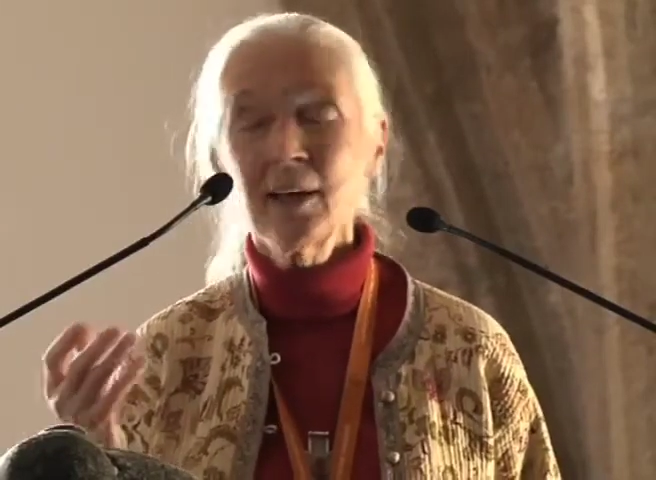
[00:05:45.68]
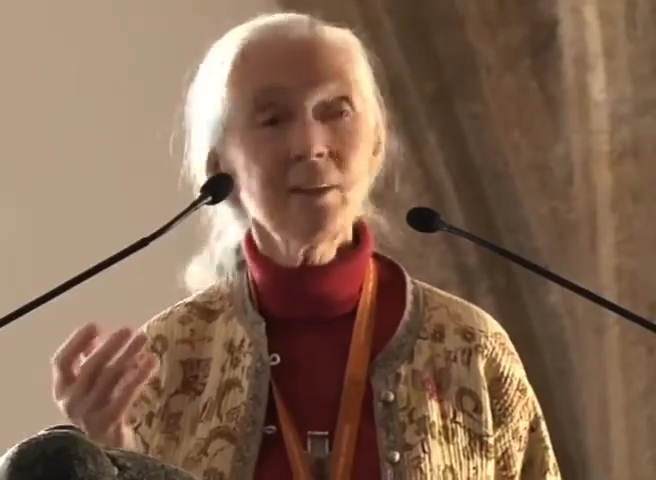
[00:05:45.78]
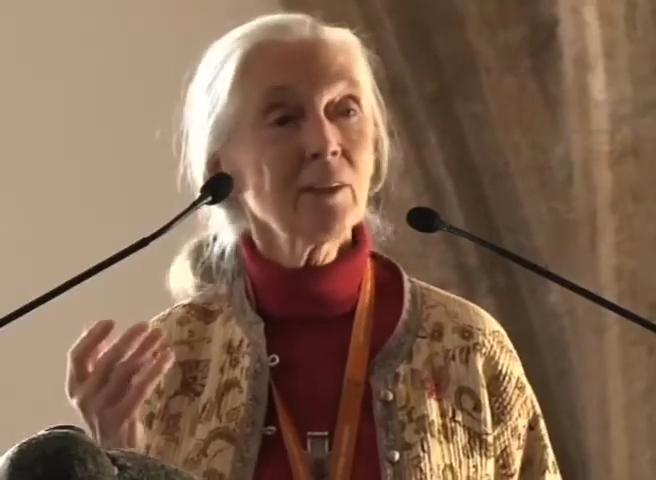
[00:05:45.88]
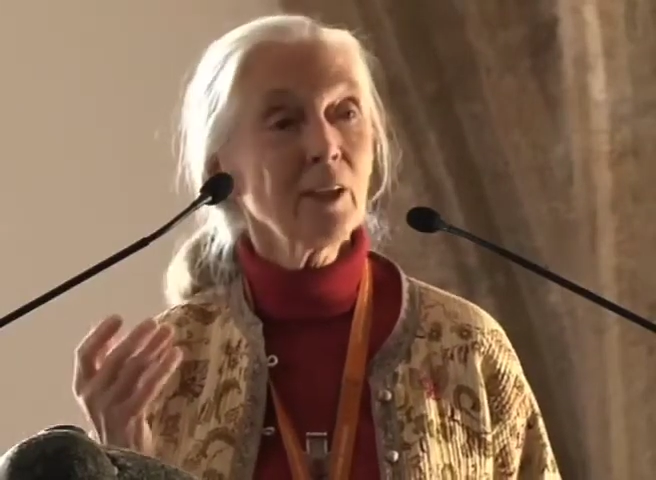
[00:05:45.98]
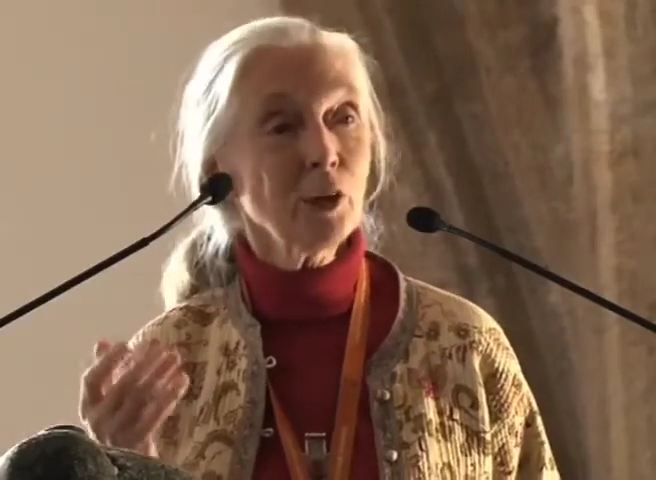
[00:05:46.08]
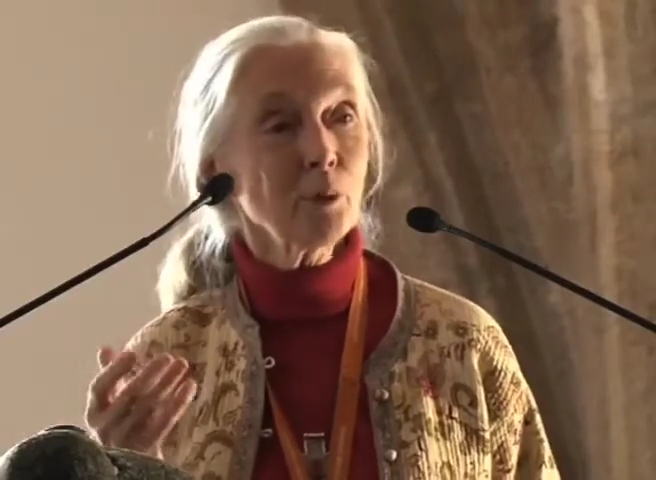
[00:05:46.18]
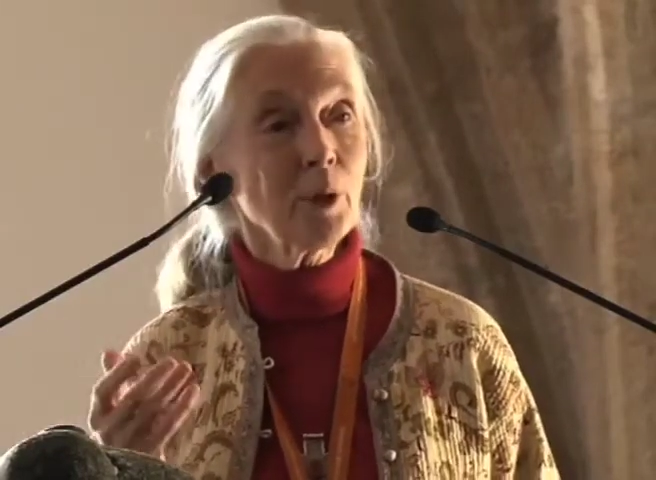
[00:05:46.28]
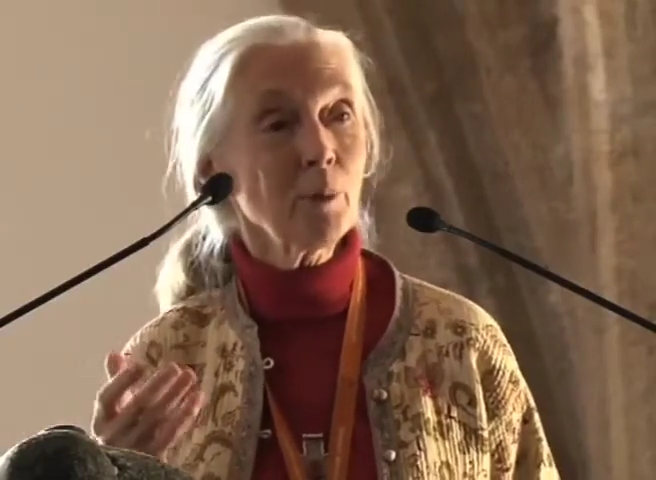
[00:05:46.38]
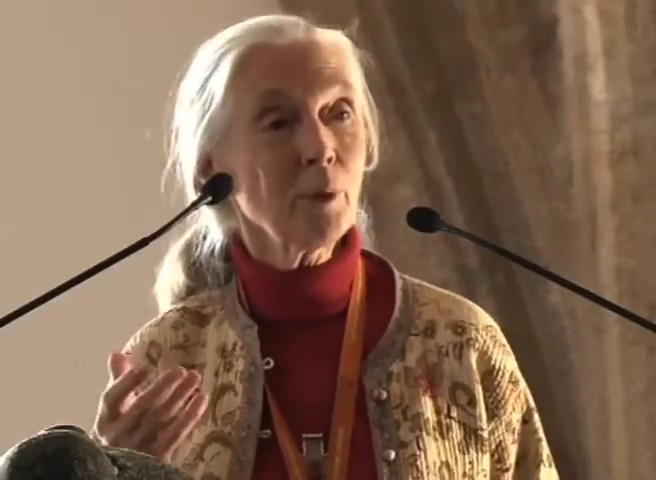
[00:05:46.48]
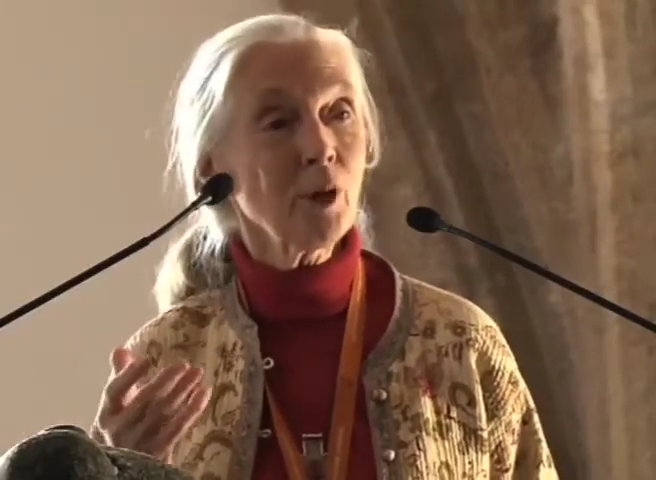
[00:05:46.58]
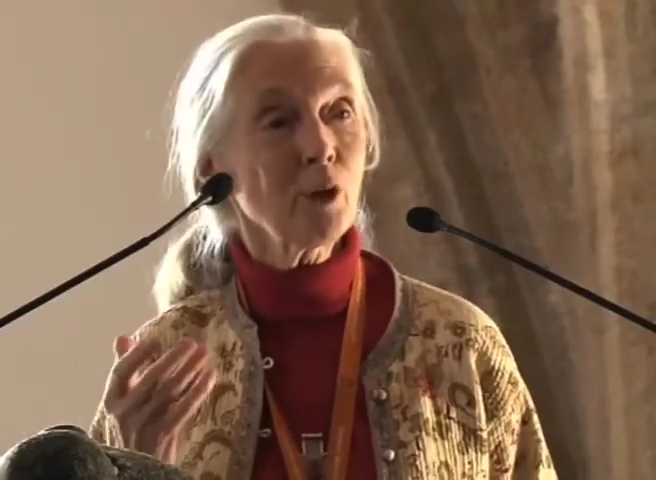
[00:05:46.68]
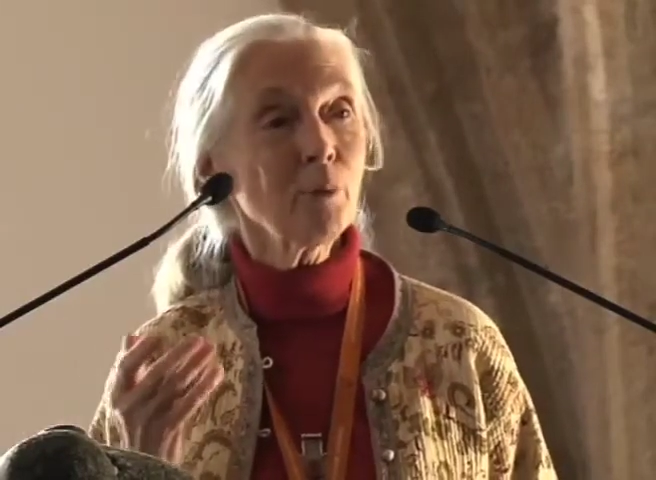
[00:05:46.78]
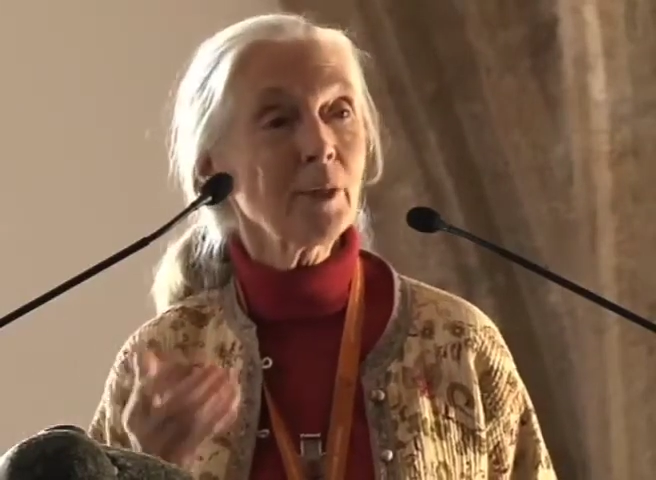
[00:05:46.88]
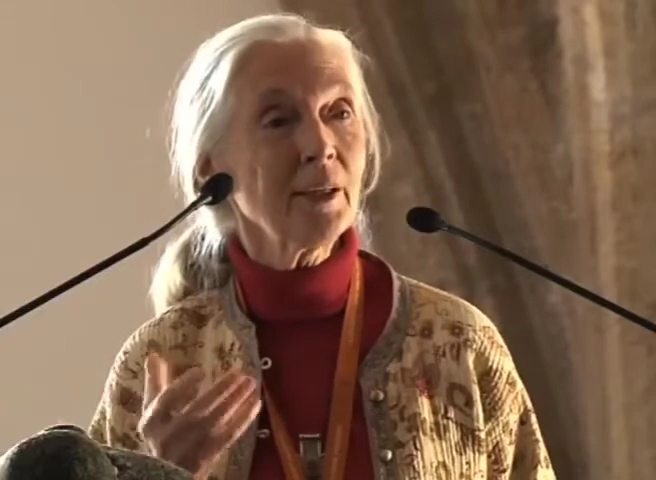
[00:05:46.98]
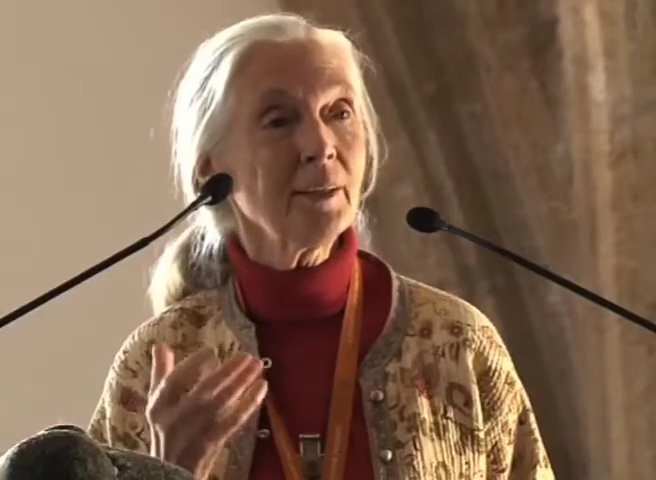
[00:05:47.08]
And young people are
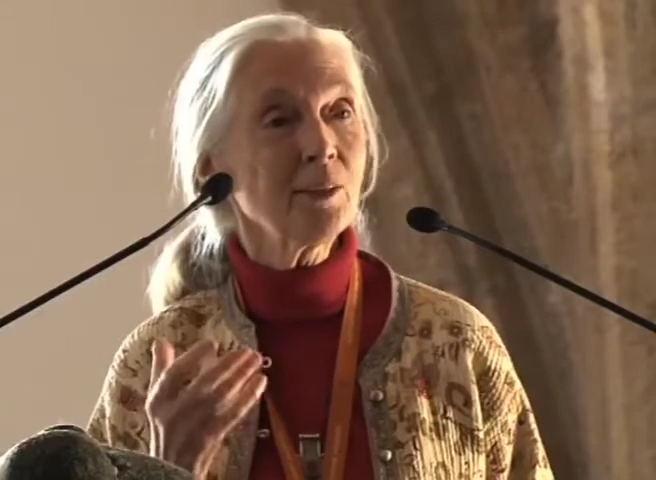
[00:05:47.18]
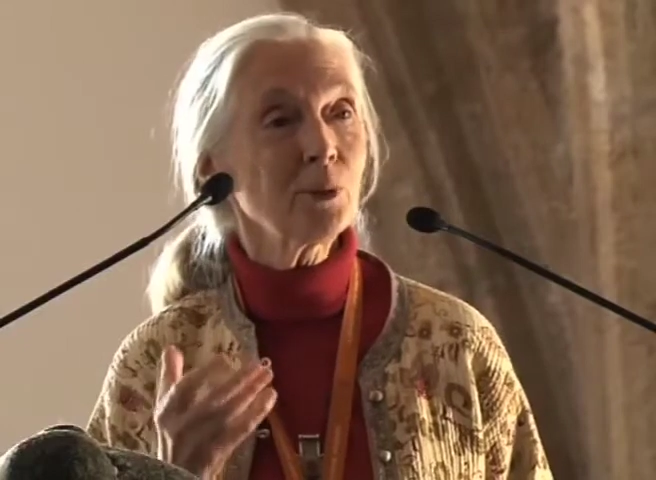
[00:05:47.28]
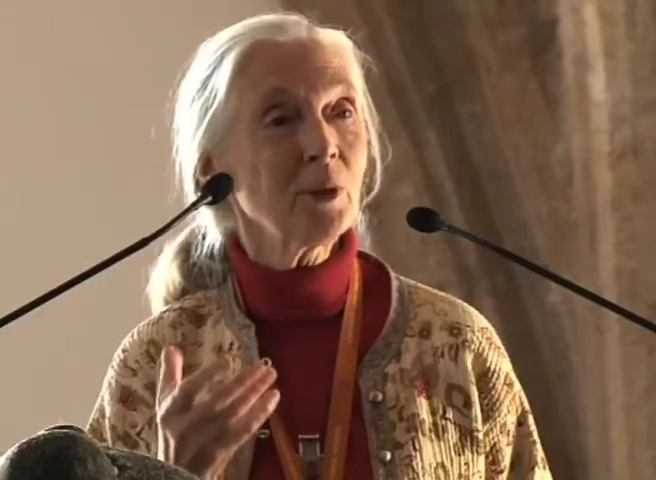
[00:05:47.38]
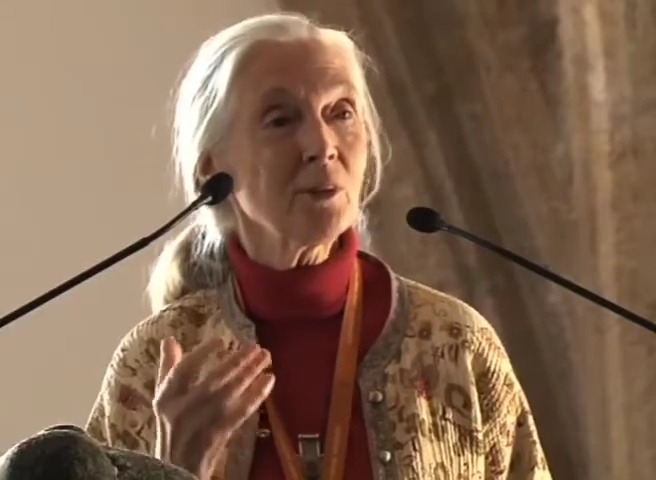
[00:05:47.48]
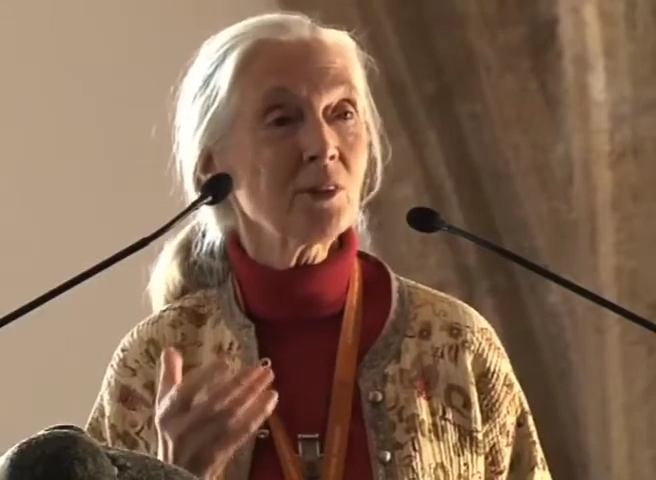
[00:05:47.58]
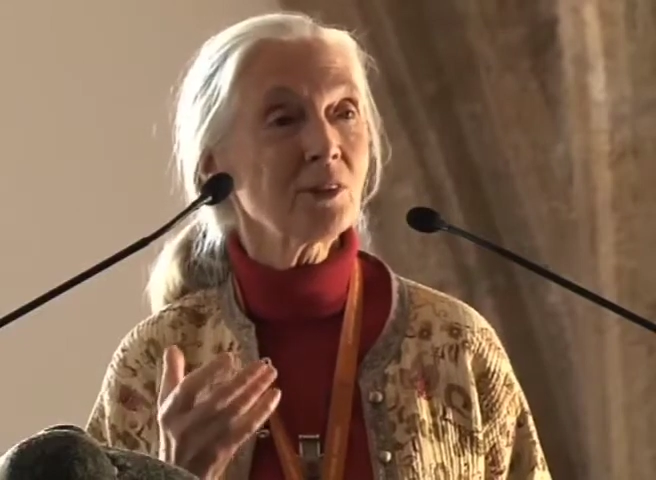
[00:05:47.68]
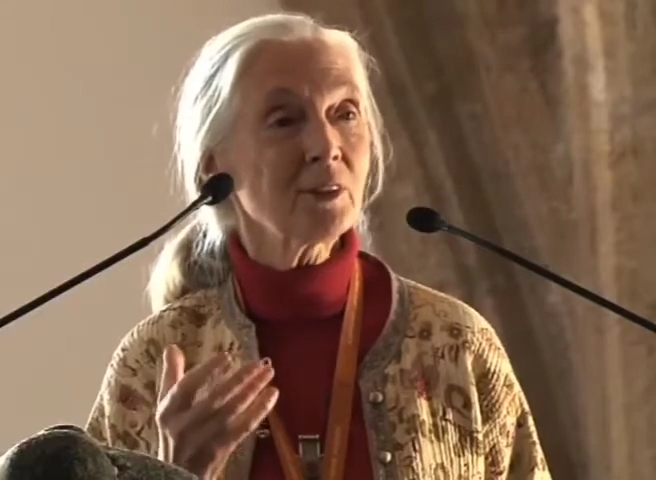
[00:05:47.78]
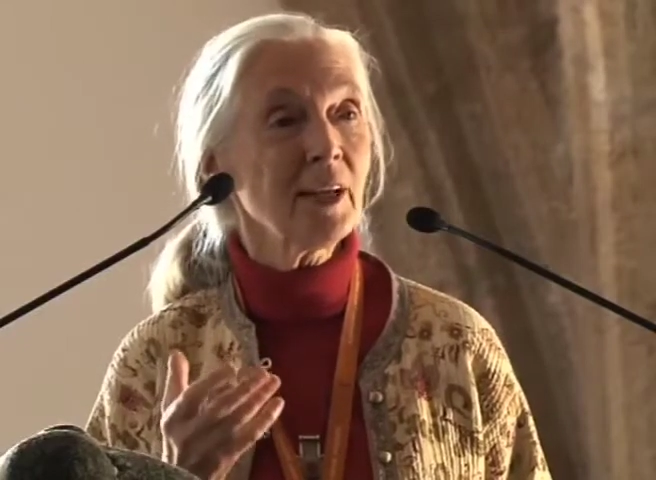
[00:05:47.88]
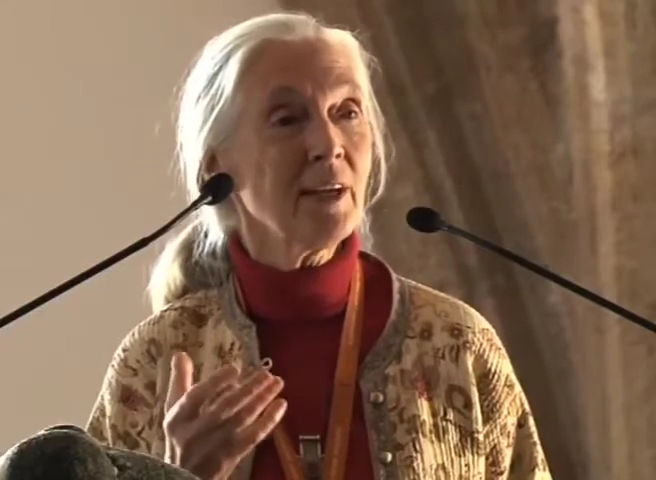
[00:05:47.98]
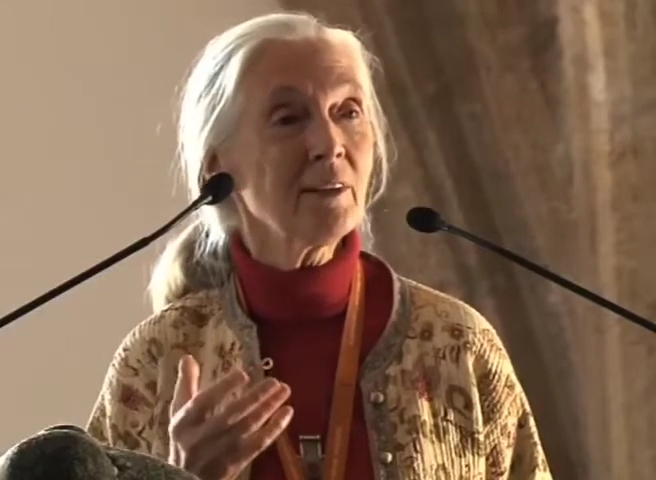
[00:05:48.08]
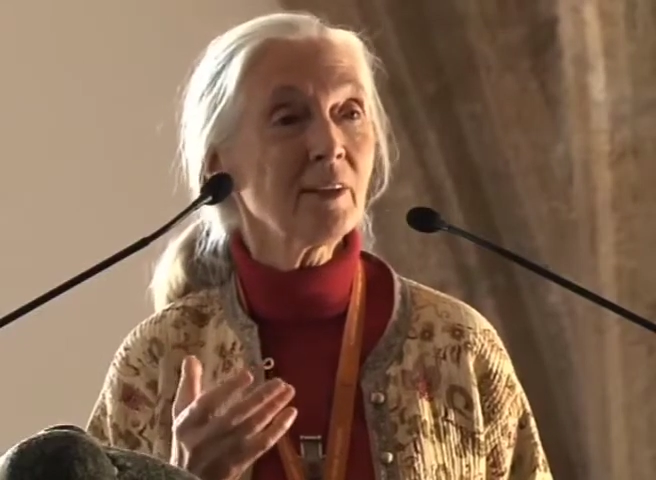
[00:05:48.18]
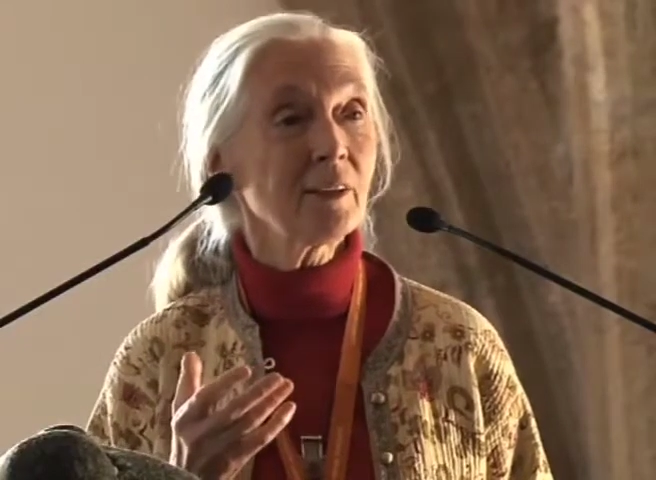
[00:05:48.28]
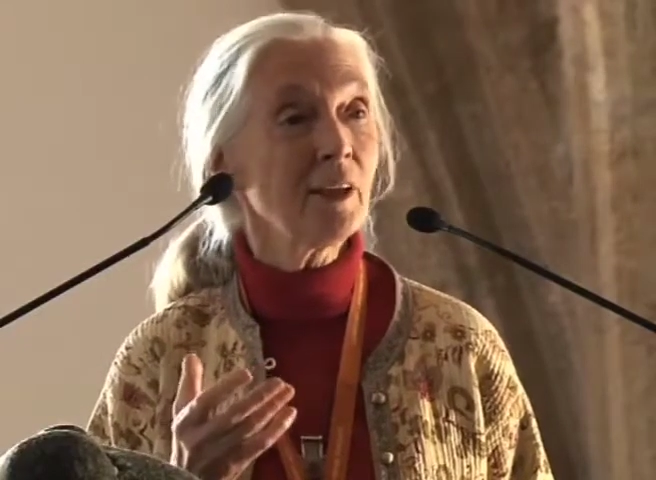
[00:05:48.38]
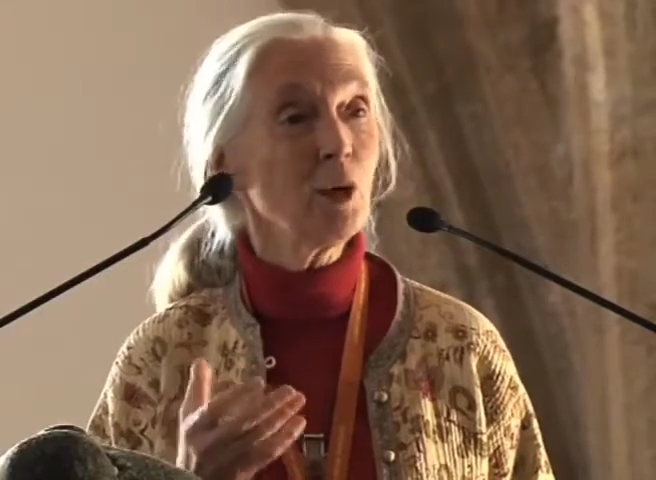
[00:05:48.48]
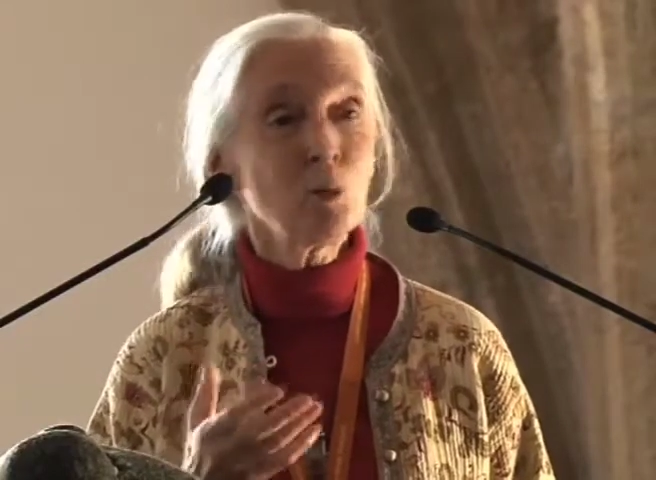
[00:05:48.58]
beginning to understand that